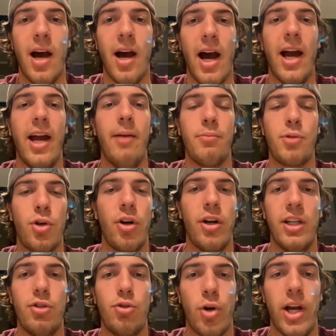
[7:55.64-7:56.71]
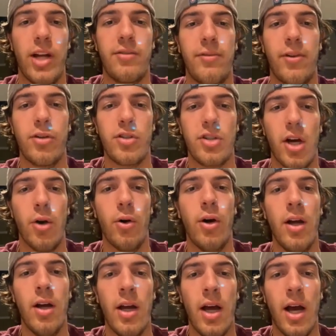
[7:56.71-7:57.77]
I am sure he transferred. So
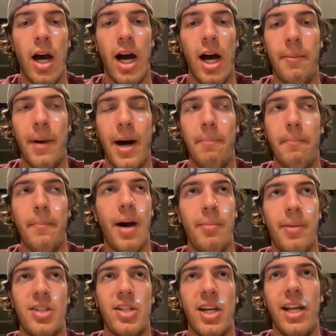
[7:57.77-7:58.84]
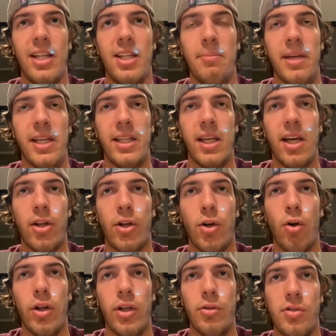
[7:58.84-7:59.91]
I'm excited to meet the other
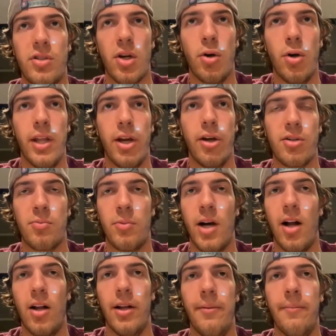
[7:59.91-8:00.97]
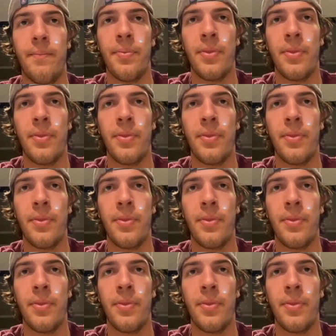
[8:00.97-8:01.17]
goalie who's going there as well, and